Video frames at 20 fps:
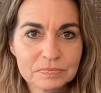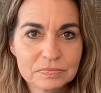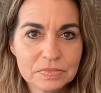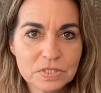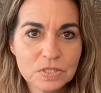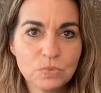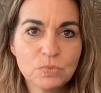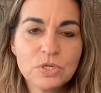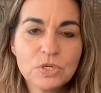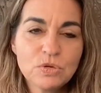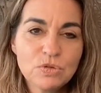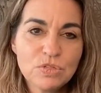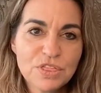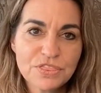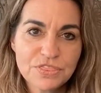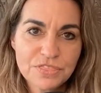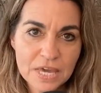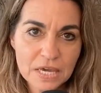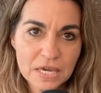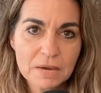So when you
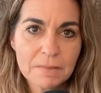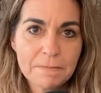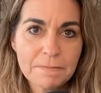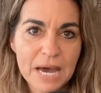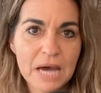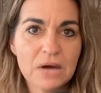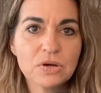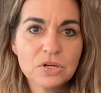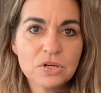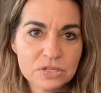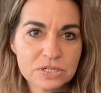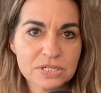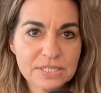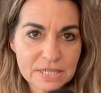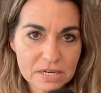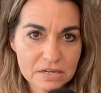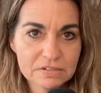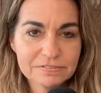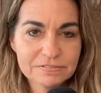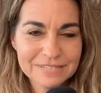think about
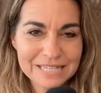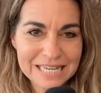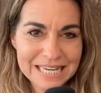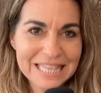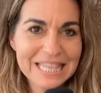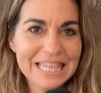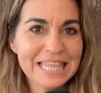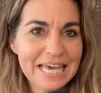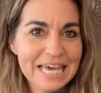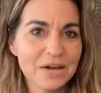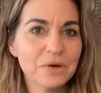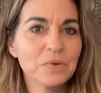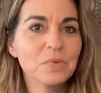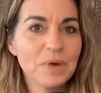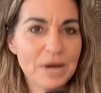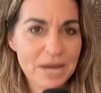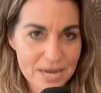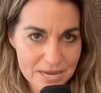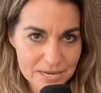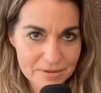yourself in that
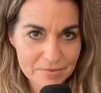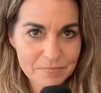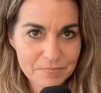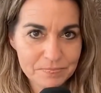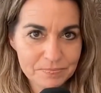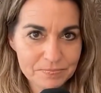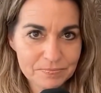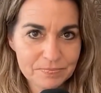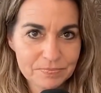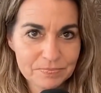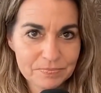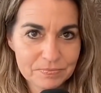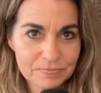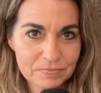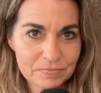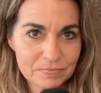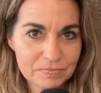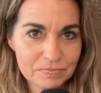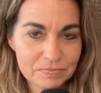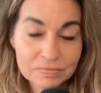way,
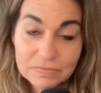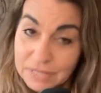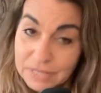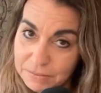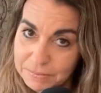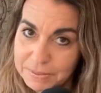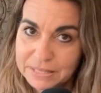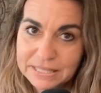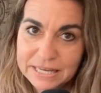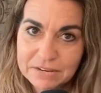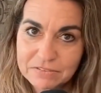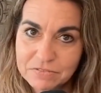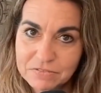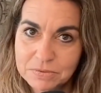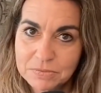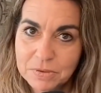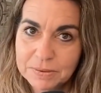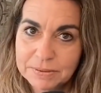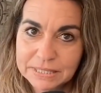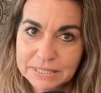think about that for
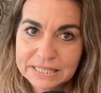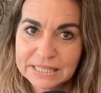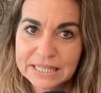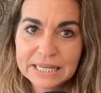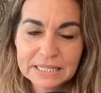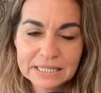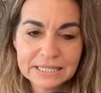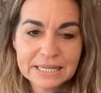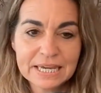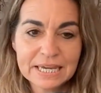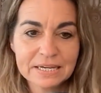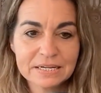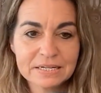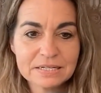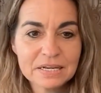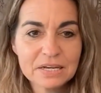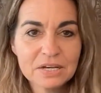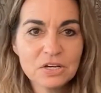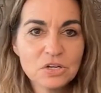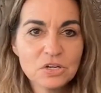a moment. Let that land.
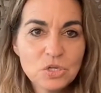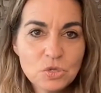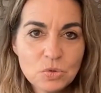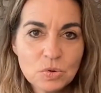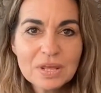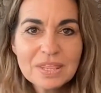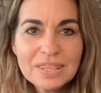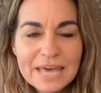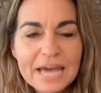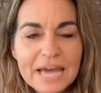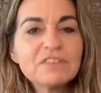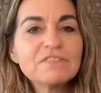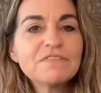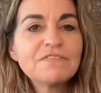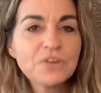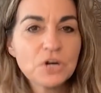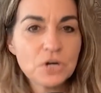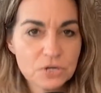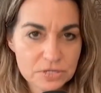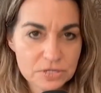You are that
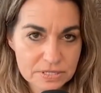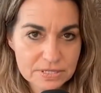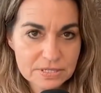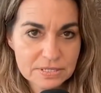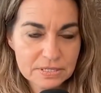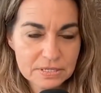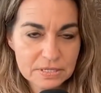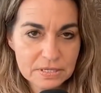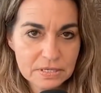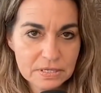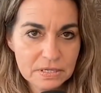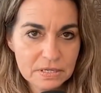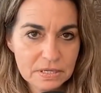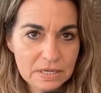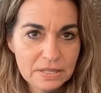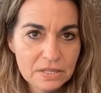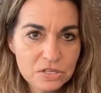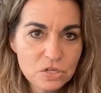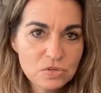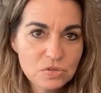first.
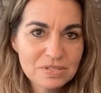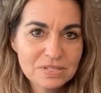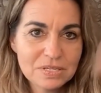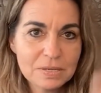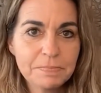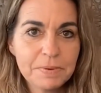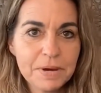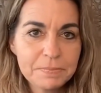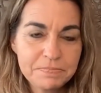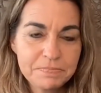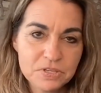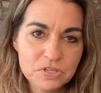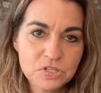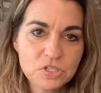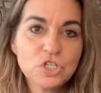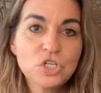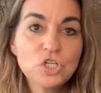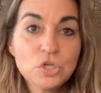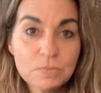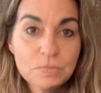And then you zip up this
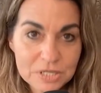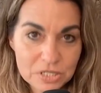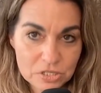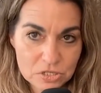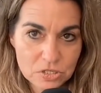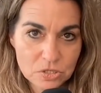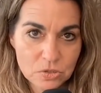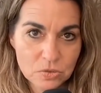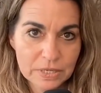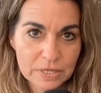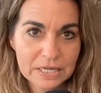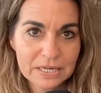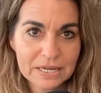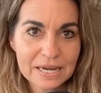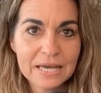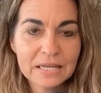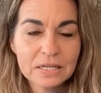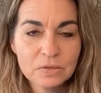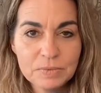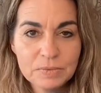human suit, like a
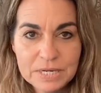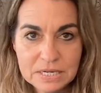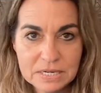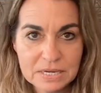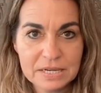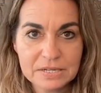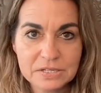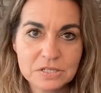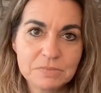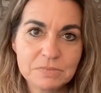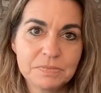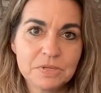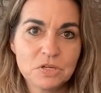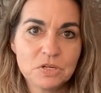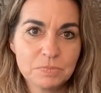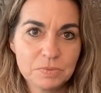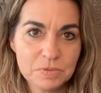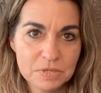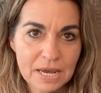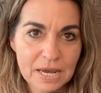Halloween costume that you
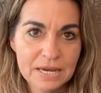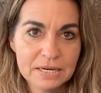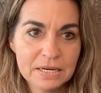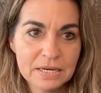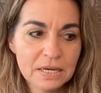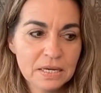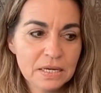put on